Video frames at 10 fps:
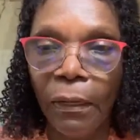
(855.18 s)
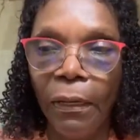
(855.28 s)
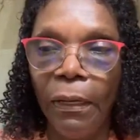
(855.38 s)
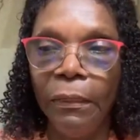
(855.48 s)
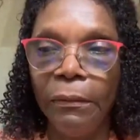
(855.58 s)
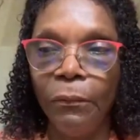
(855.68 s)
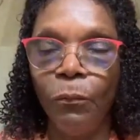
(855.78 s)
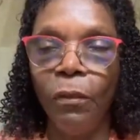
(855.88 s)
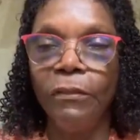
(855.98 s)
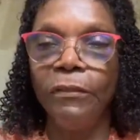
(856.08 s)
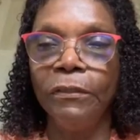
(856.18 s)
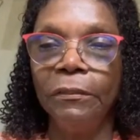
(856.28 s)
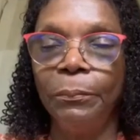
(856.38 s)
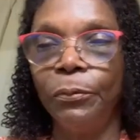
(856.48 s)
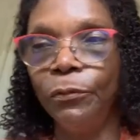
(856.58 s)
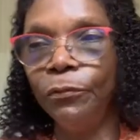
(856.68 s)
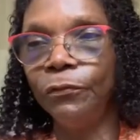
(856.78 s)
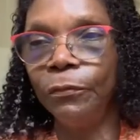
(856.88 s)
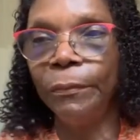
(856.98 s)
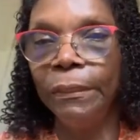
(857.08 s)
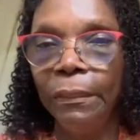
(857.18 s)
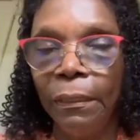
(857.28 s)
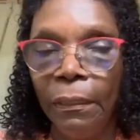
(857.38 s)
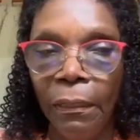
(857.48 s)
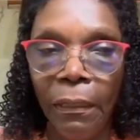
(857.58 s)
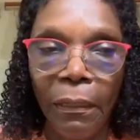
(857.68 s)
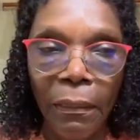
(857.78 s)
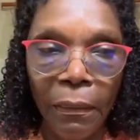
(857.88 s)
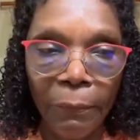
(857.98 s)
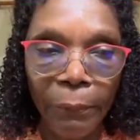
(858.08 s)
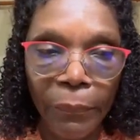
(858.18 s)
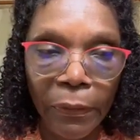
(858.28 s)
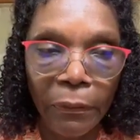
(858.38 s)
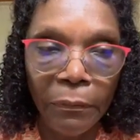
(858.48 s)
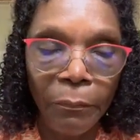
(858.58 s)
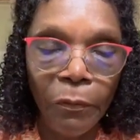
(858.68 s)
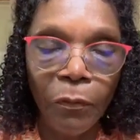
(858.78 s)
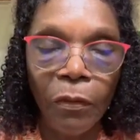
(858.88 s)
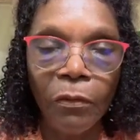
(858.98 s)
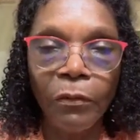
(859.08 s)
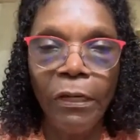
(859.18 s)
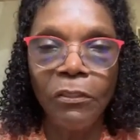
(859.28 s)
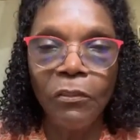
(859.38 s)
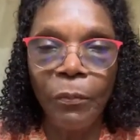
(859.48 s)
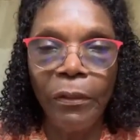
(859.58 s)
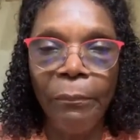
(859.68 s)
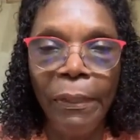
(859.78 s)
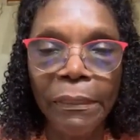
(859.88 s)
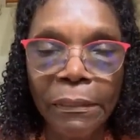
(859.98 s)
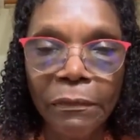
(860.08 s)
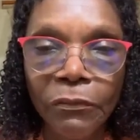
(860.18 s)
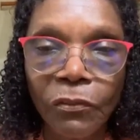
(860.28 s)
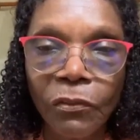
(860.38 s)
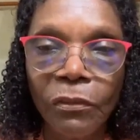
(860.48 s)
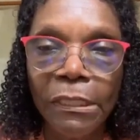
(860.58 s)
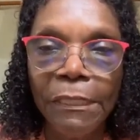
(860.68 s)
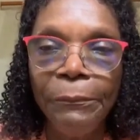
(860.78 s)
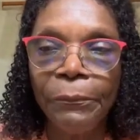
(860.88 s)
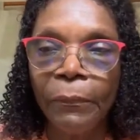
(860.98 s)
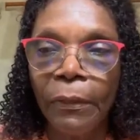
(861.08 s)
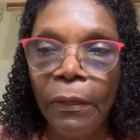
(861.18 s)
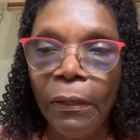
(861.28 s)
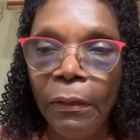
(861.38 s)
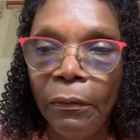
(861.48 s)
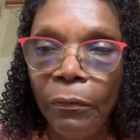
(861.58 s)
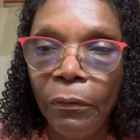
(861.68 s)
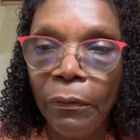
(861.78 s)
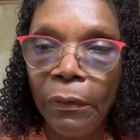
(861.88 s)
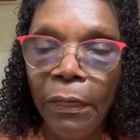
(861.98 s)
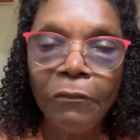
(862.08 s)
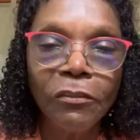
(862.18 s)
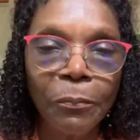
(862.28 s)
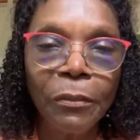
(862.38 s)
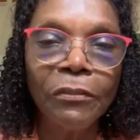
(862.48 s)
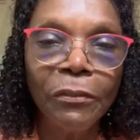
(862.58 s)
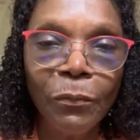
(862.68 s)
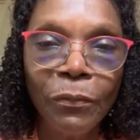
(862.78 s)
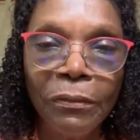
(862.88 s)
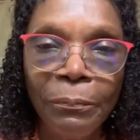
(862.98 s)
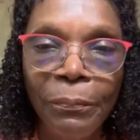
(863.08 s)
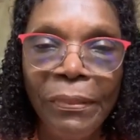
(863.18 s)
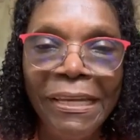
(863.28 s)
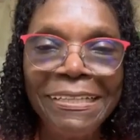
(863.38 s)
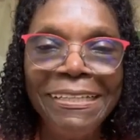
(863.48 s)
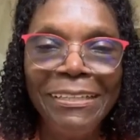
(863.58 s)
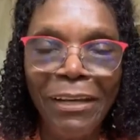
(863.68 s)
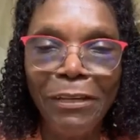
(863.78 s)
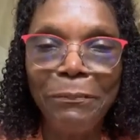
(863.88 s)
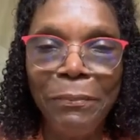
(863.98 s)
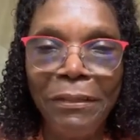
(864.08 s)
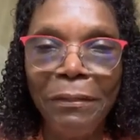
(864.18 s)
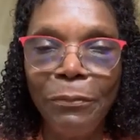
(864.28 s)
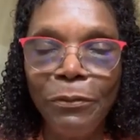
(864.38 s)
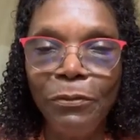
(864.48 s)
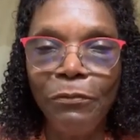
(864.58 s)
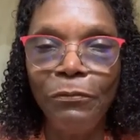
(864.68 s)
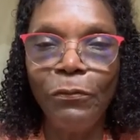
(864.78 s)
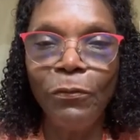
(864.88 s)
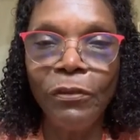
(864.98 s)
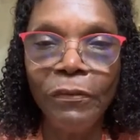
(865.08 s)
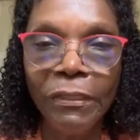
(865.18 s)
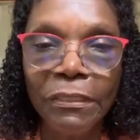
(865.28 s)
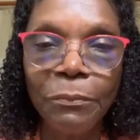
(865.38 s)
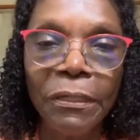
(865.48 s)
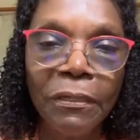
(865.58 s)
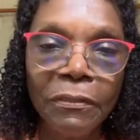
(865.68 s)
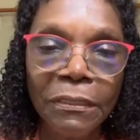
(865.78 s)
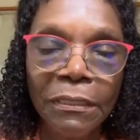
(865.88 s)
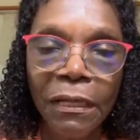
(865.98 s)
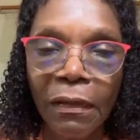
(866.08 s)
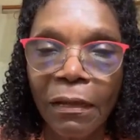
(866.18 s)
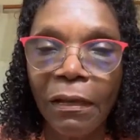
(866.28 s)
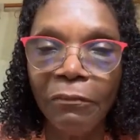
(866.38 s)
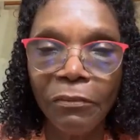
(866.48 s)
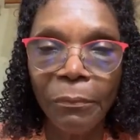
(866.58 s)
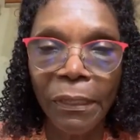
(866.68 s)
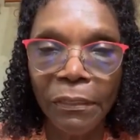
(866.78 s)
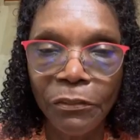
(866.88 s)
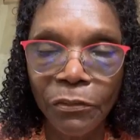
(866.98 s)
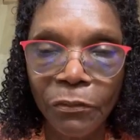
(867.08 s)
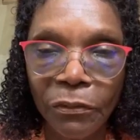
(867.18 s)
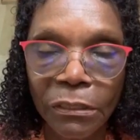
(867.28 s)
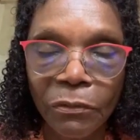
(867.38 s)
And then once it's approved to be and no longer experimental, certainly the average person will likely not be able to afford this because it's not covered by insurance.